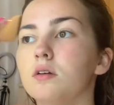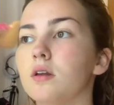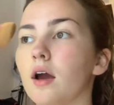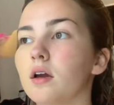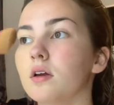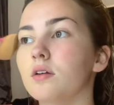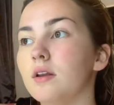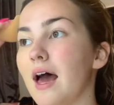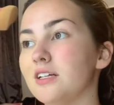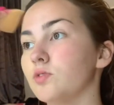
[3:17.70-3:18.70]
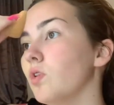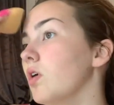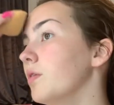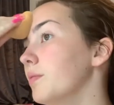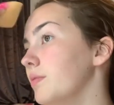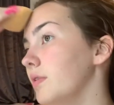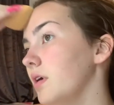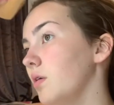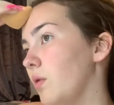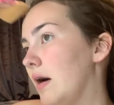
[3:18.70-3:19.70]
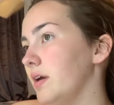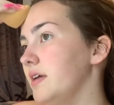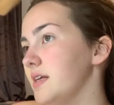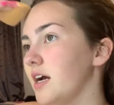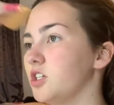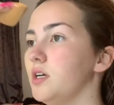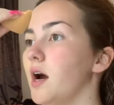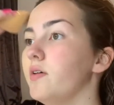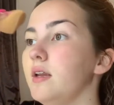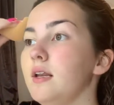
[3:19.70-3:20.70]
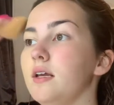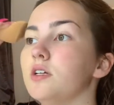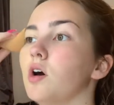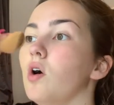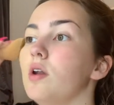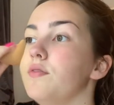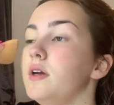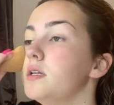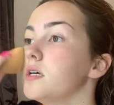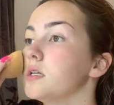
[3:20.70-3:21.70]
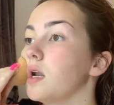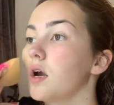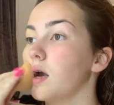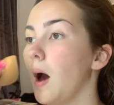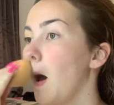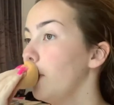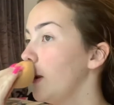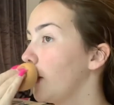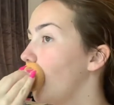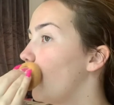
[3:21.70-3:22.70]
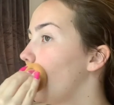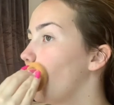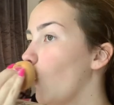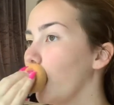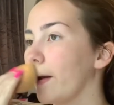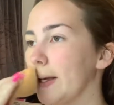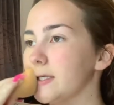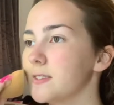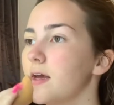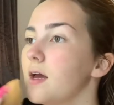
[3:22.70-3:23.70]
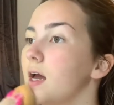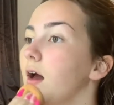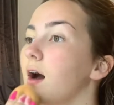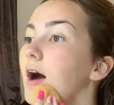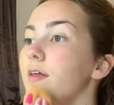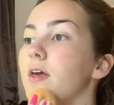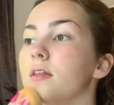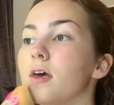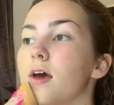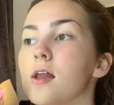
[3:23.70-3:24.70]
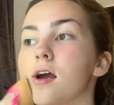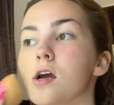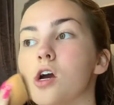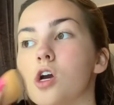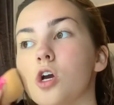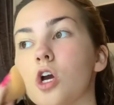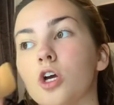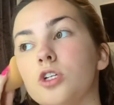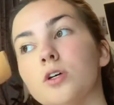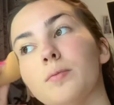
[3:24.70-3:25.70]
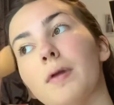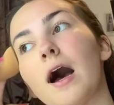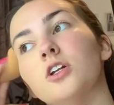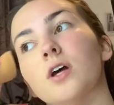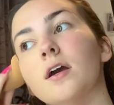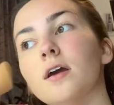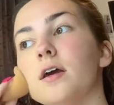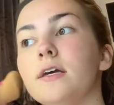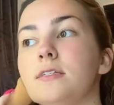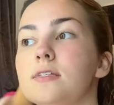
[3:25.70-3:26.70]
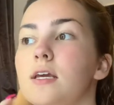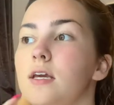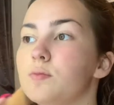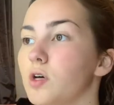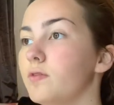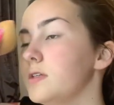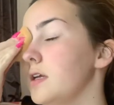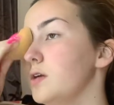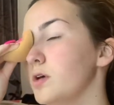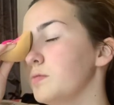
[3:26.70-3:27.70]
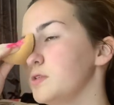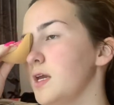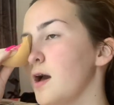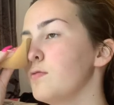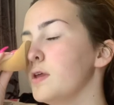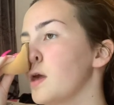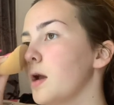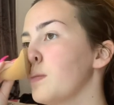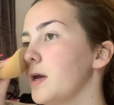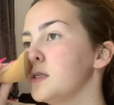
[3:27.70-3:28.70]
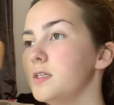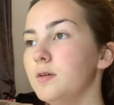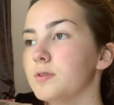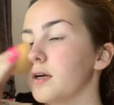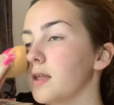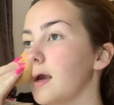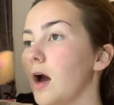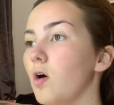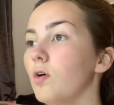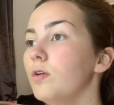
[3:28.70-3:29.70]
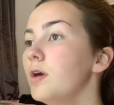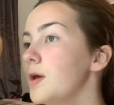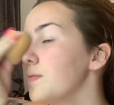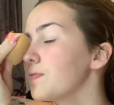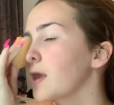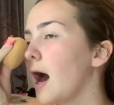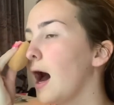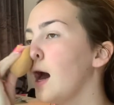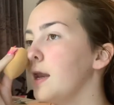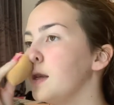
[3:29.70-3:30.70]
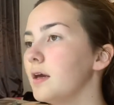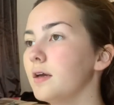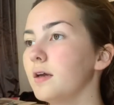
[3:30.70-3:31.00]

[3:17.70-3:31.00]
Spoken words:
like led her on. Well, he's actually currently leading her on. If he doesn't like her, I'll be so annoyed, because I think they're like a good match. Like, it seems, obviously you don't see everything, but it seems like they get on and